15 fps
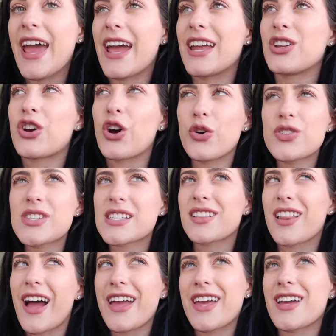And Ghost
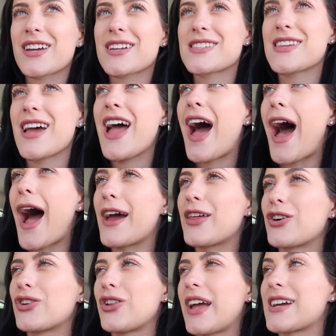likes
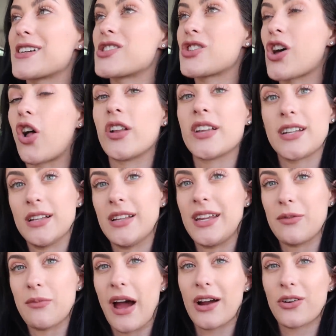either like a solid
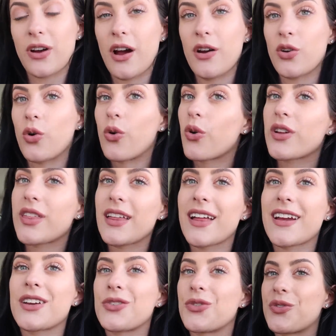clean background or they
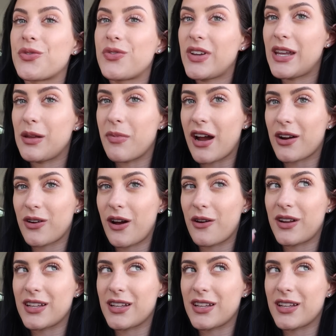like a graffiti background.